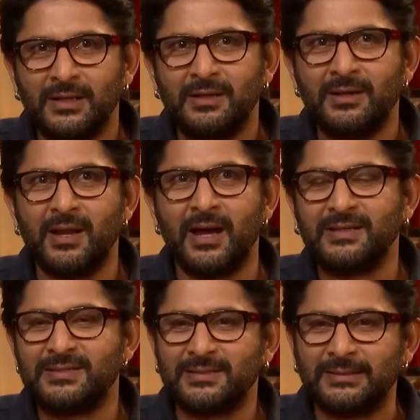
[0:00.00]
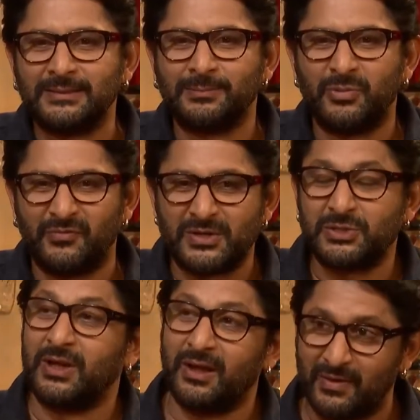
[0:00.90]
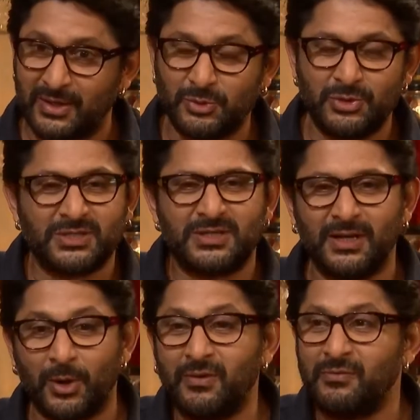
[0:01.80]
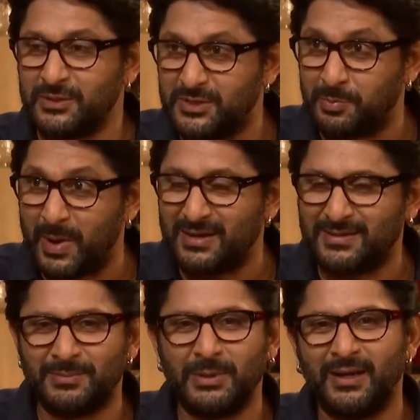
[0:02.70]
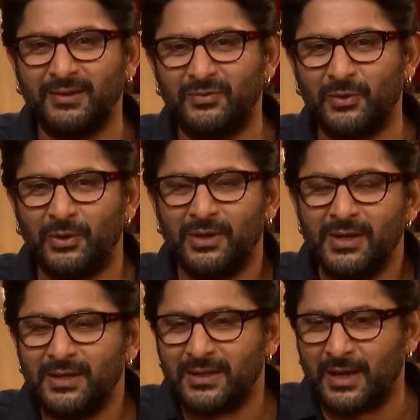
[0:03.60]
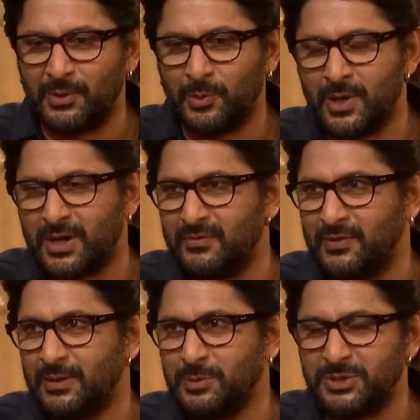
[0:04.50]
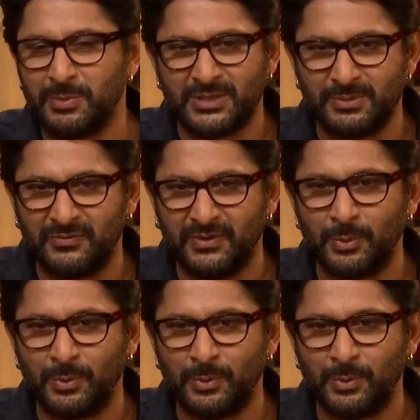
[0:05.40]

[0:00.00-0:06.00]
nice uh, professional life, as you just said. A lot of respect I'm getting for the kind of work I've done, which makes me feel